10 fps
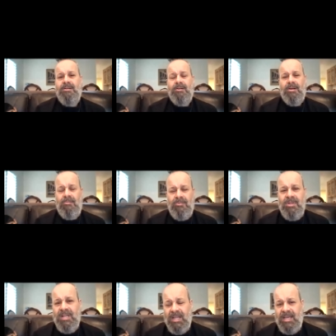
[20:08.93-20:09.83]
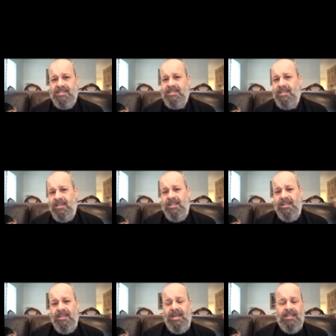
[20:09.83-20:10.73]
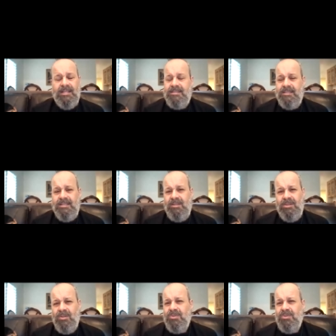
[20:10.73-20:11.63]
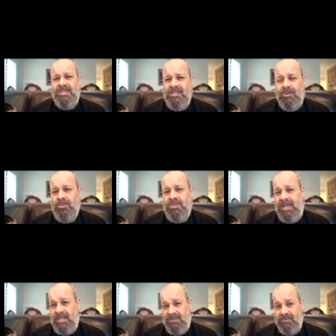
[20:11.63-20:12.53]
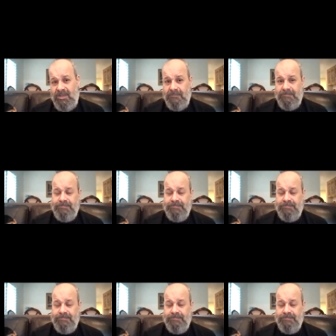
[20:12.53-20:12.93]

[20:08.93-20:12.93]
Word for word: uh, realized that those things don't satisfy